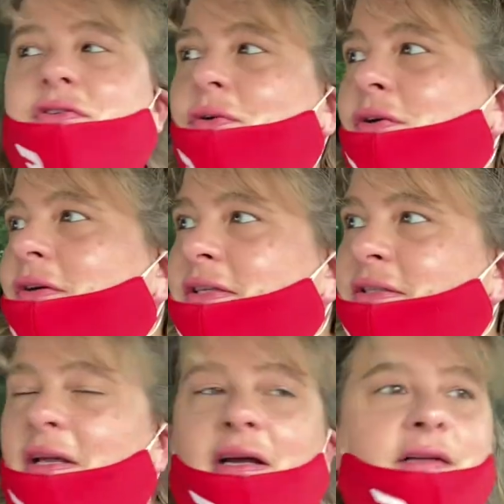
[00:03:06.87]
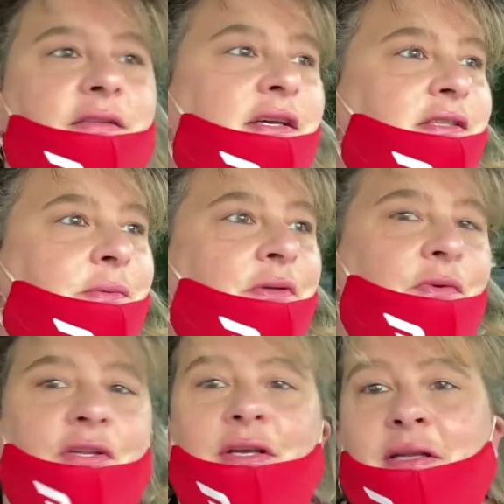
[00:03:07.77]
door is locked, text me
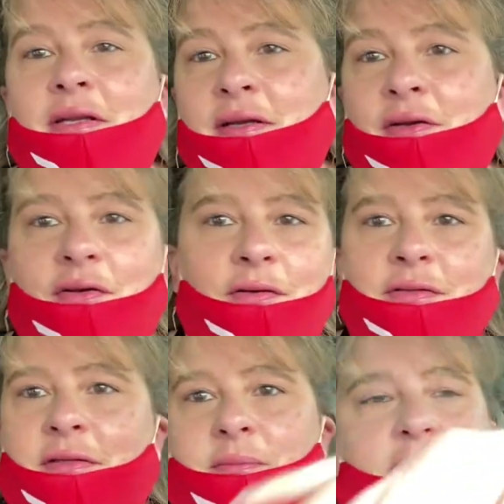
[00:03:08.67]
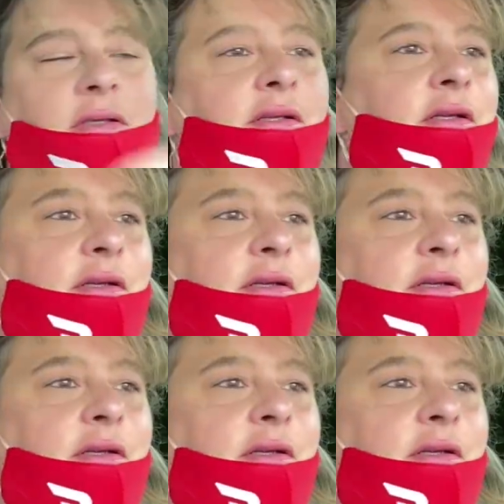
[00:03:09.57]
when you get here or something, you